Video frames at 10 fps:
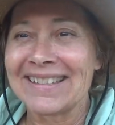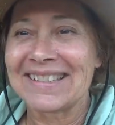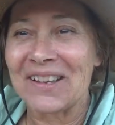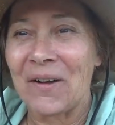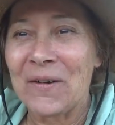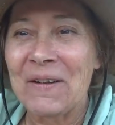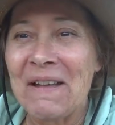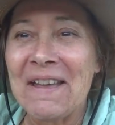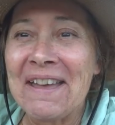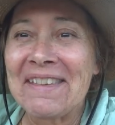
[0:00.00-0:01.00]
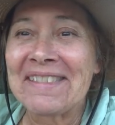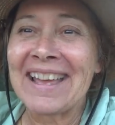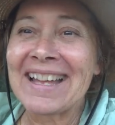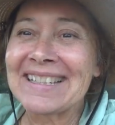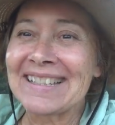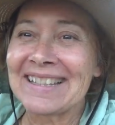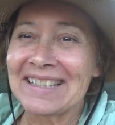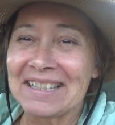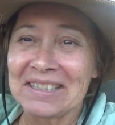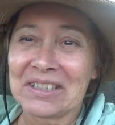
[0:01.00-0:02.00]
and so that's
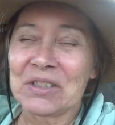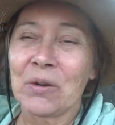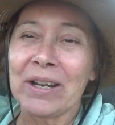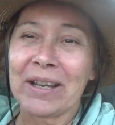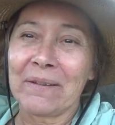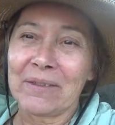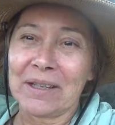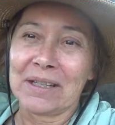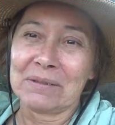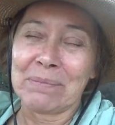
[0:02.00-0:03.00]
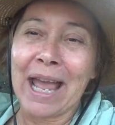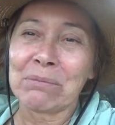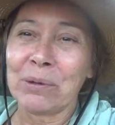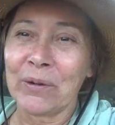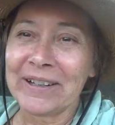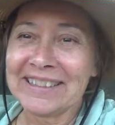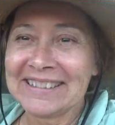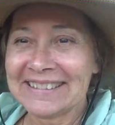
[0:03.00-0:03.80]
the story of the backboard.